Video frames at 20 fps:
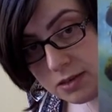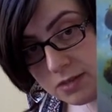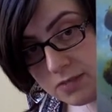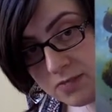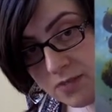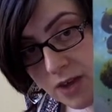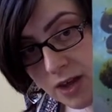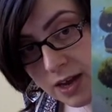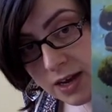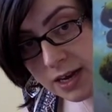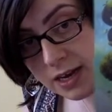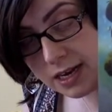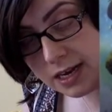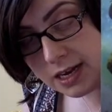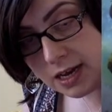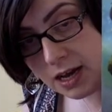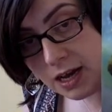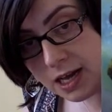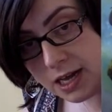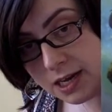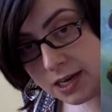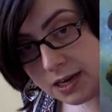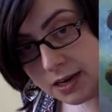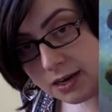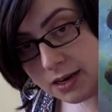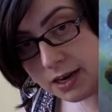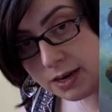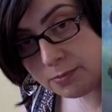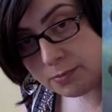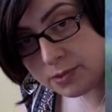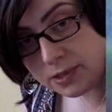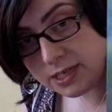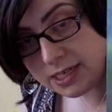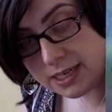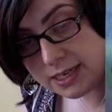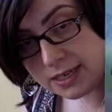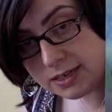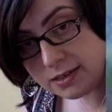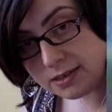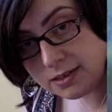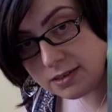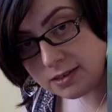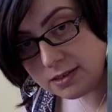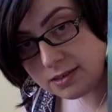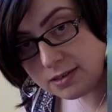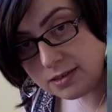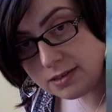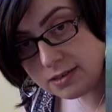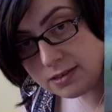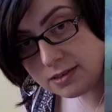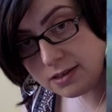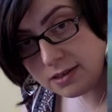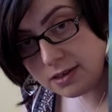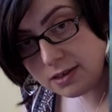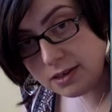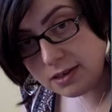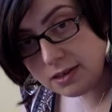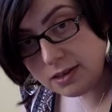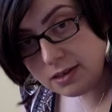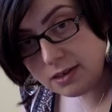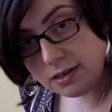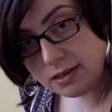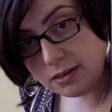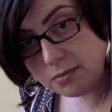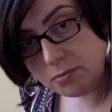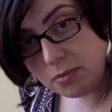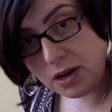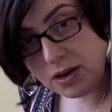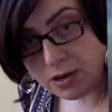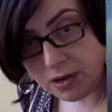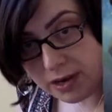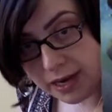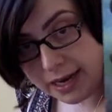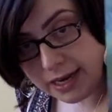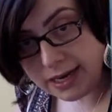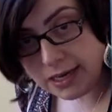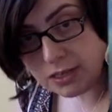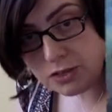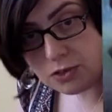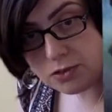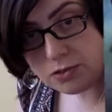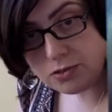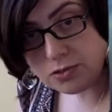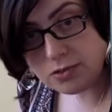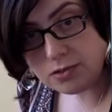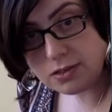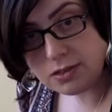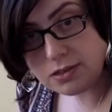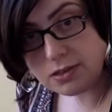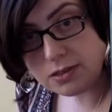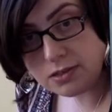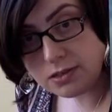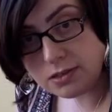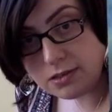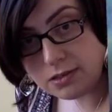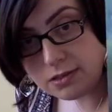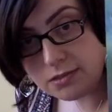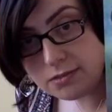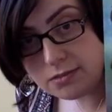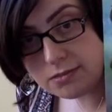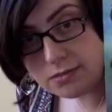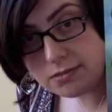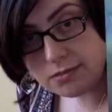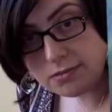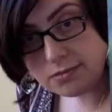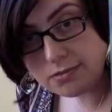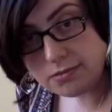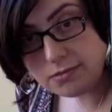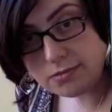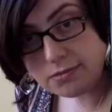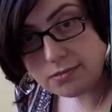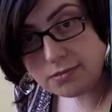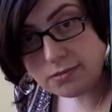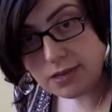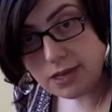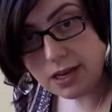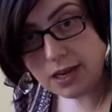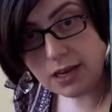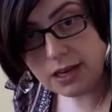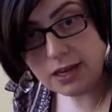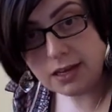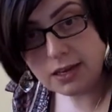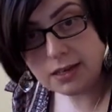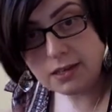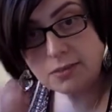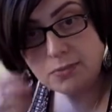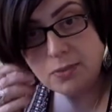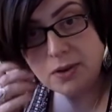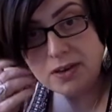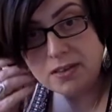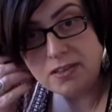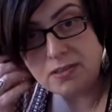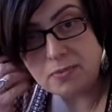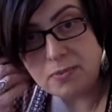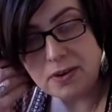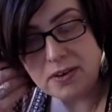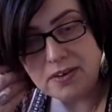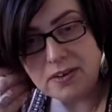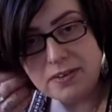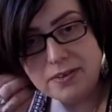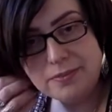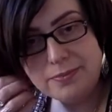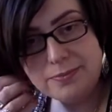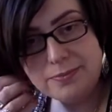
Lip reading: divinely guided and protected by your angels and by spirit.